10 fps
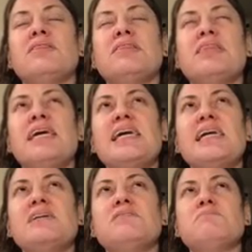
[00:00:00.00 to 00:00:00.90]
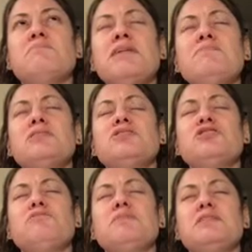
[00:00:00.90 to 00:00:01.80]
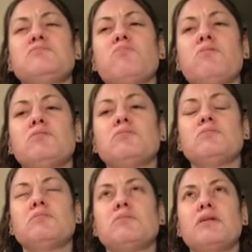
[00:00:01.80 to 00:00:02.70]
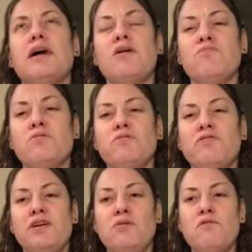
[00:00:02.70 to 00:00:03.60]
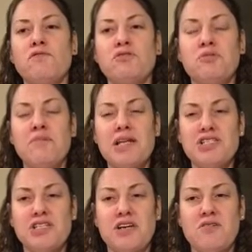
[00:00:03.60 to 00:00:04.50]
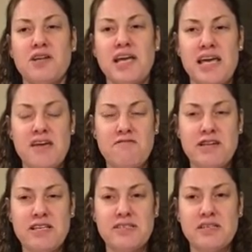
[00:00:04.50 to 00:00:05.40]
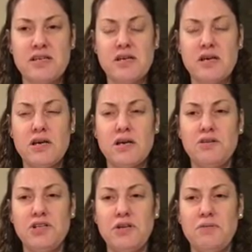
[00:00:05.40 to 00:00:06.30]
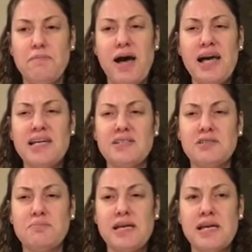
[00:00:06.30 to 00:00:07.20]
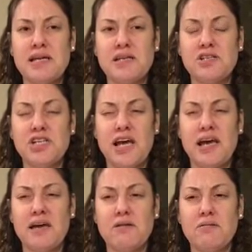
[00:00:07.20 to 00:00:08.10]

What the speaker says: Maybe the stupidest one that I would feel comfortable mentioning on here is, do you mind being in a chair?